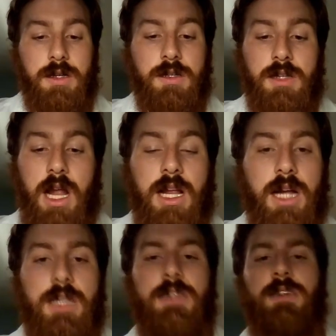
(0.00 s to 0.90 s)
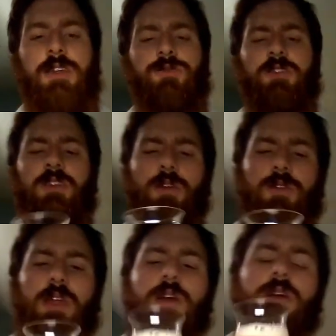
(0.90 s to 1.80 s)
slight kind of citrusy note
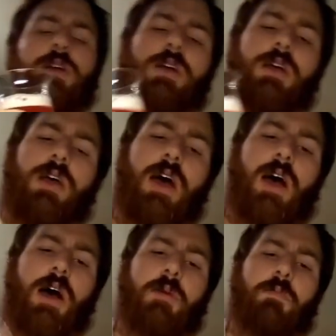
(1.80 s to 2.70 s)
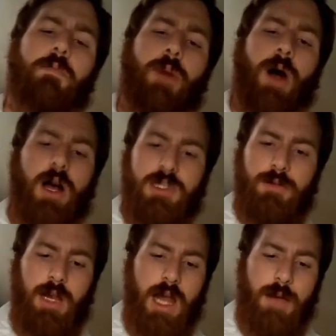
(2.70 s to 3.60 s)
there,
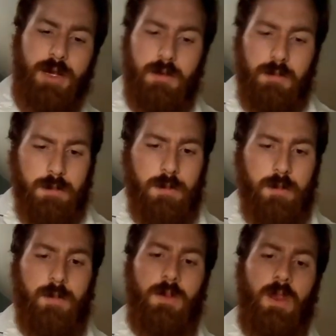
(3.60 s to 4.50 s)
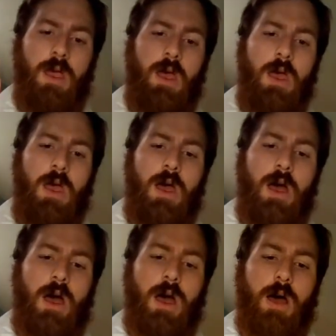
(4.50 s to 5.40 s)
possibly lemon.
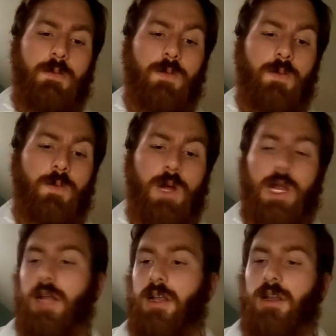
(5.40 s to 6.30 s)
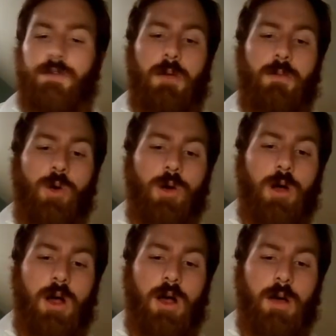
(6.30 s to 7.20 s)
We'll identify more
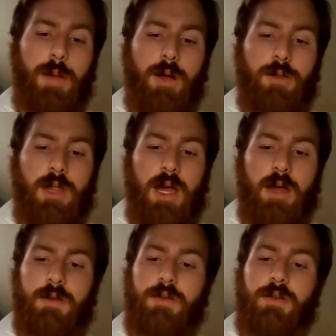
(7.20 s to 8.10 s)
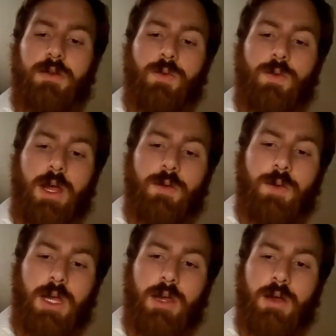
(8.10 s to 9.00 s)
about that when
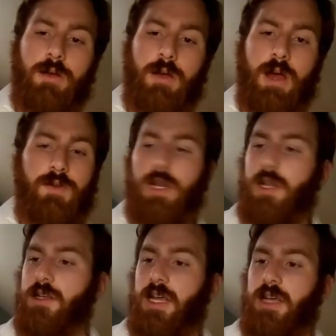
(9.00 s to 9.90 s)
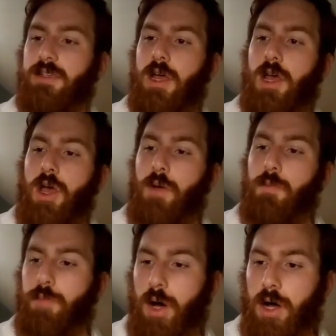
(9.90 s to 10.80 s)
we have a little taste,
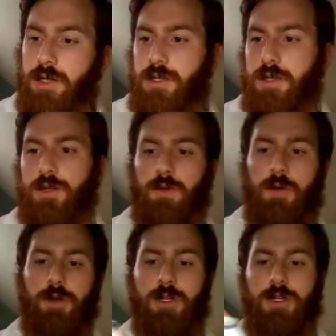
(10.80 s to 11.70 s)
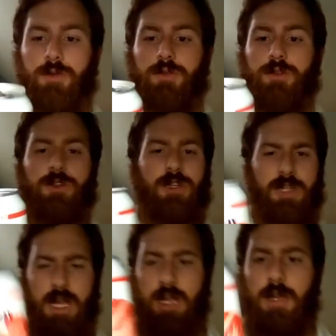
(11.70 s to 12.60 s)
but what we're going to do is just going to
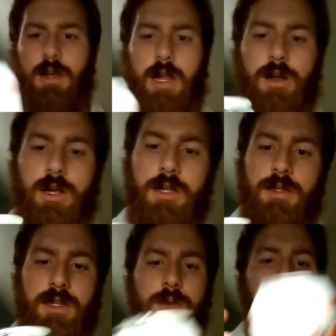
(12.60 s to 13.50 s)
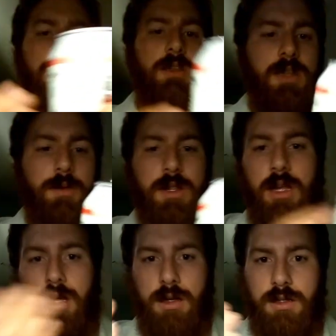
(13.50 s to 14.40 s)
take a look and see what
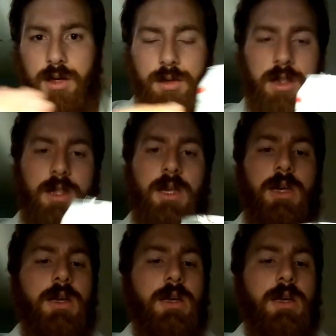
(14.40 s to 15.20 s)
the